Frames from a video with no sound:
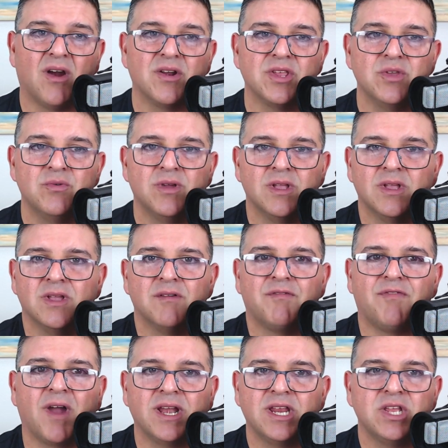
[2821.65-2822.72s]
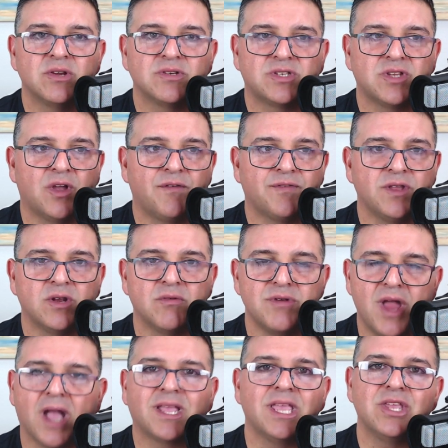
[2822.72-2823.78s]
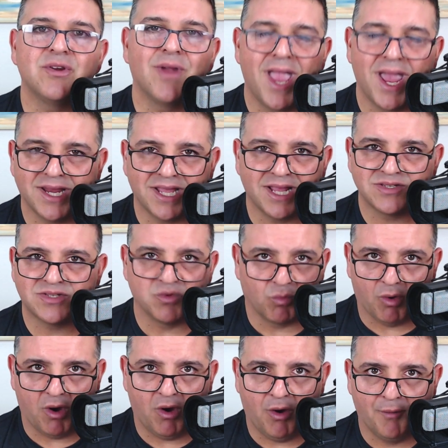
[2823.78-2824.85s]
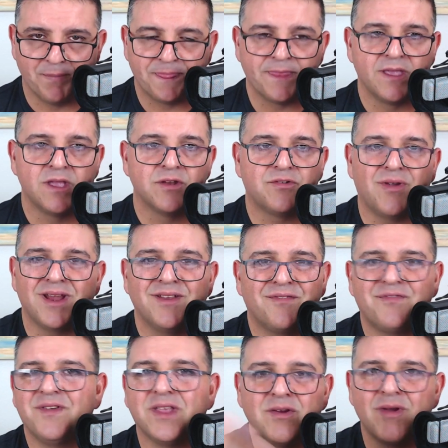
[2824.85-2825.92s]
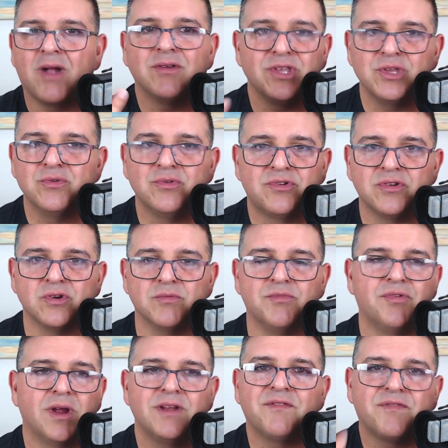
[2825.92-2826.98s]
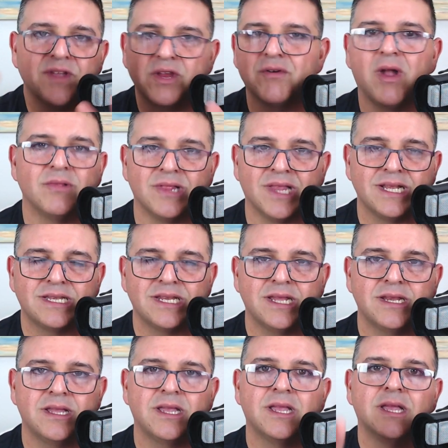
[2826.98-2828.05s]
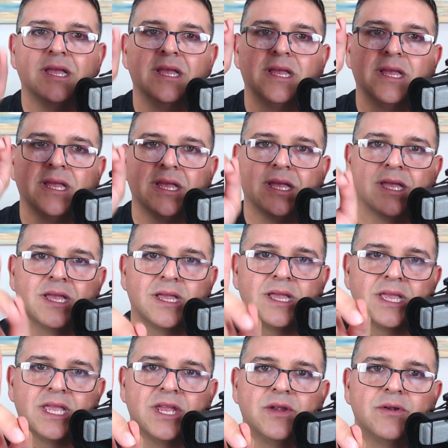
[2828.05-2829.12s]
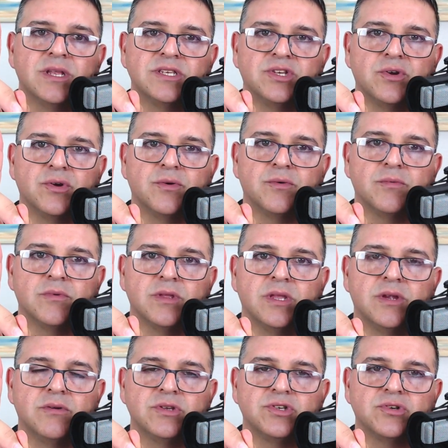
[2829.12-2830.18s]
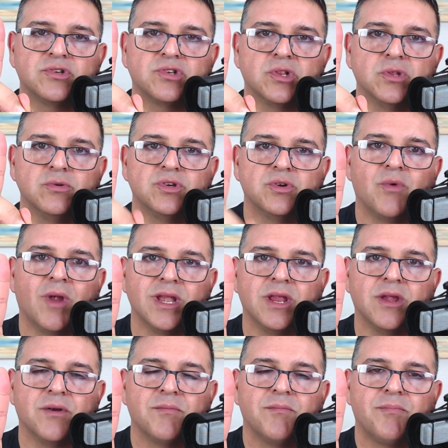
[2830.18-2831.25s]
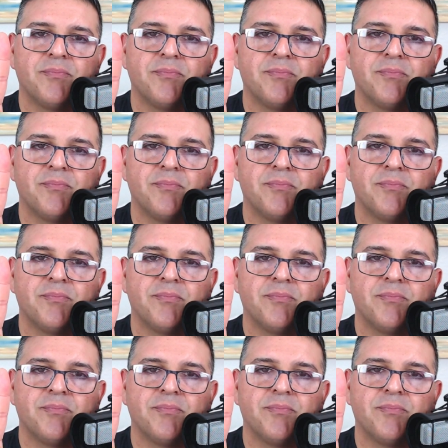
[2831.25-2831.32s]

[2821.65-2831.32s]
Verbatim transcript: Are you finding yourself, you know, knocking your head against the wall, trying to figure out YouTube, trying to figure out LinkedIn? Here is your here is your solution right here.